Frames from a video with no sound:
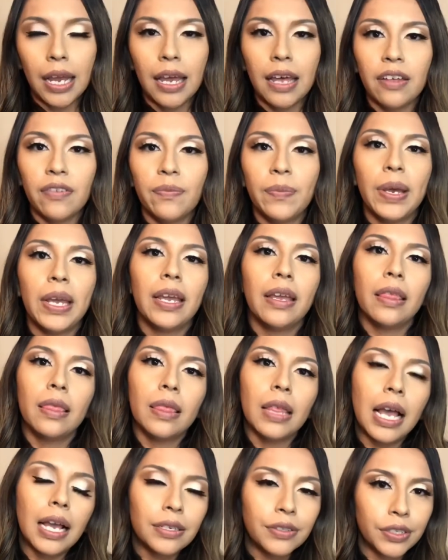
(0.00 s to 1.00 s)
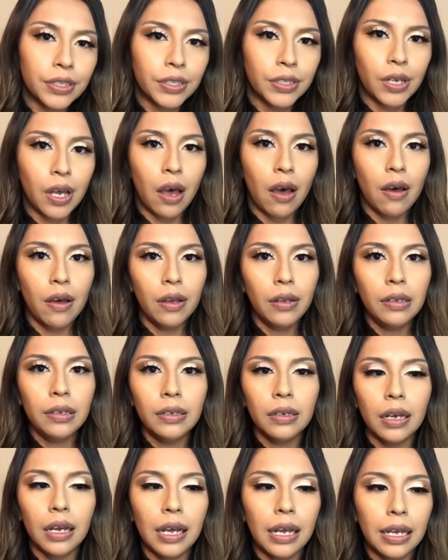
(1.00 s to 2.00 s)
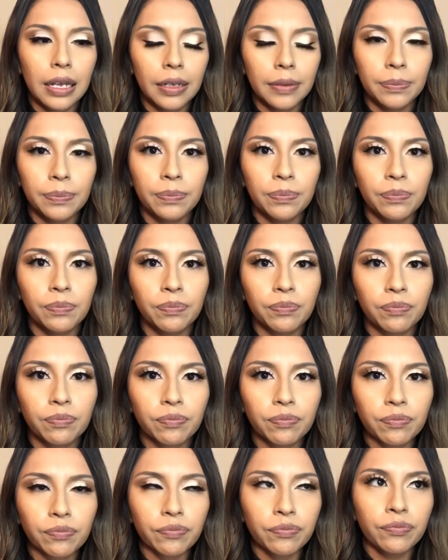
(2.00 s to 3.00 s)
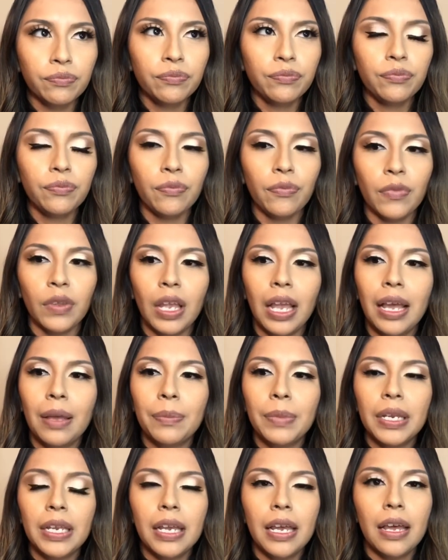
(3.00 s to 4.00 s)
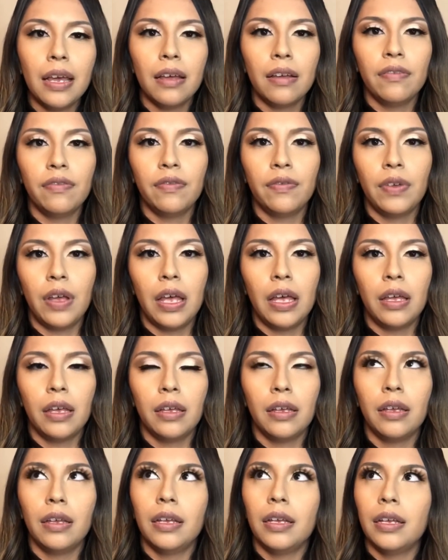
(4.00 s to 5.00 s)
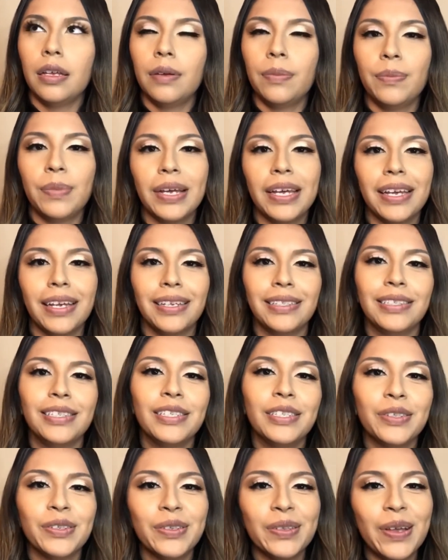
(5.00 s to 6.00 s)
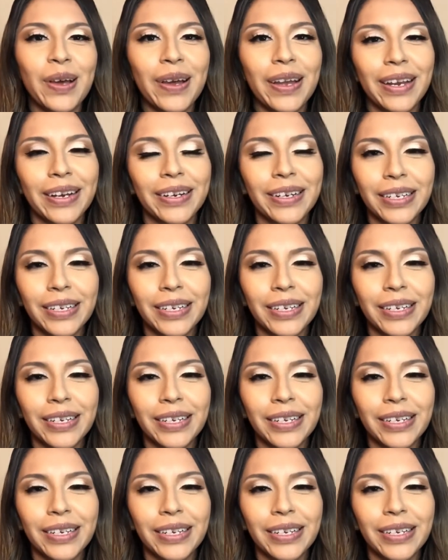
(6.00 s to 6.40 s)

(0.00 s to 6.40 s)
my lashes on. I'm gonna have my sister-in-law Erica